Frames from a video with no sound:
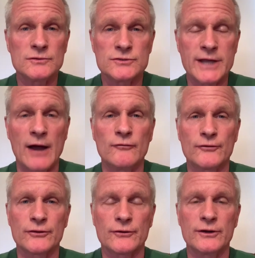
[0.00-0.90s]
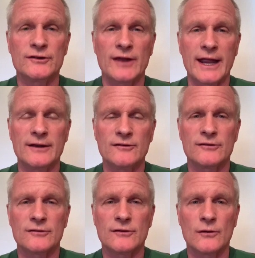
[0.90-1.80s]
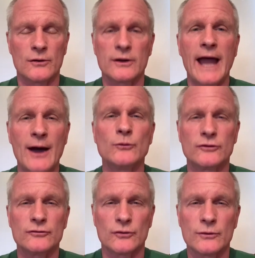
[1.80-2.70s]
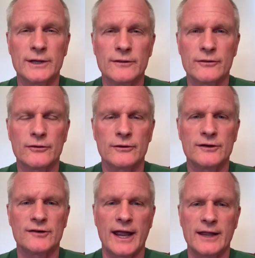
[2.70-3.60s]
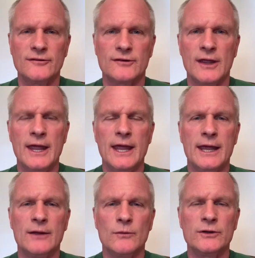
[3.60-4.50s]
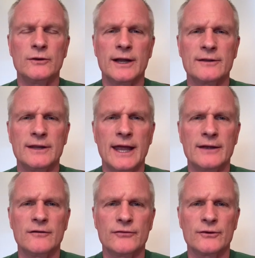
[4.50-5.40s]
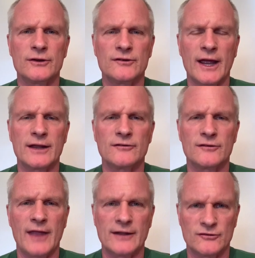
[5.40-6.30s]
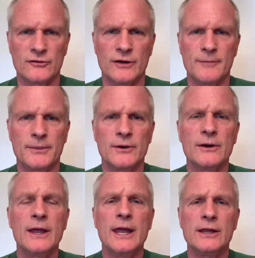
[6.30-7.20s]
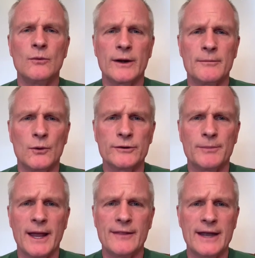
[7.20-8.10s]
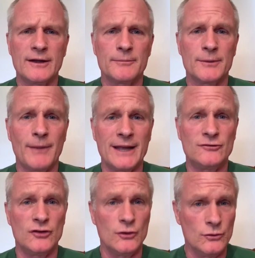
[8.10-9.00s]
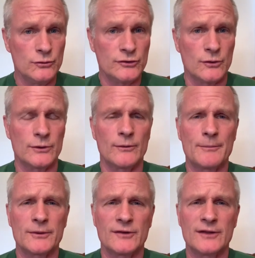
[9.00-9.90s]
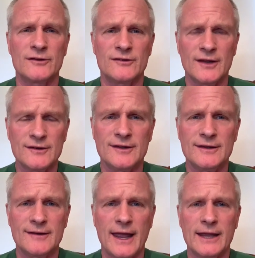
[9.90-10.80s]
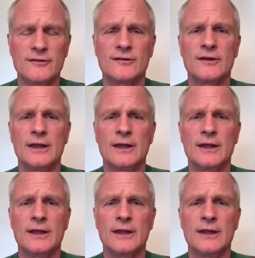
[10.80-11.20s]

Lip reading: count for 30 seconds or count during the 30 seconds. And when you get at the end of 30 seconds, that's your number. You want to multiply that number by 2, so it represents 60 seconds.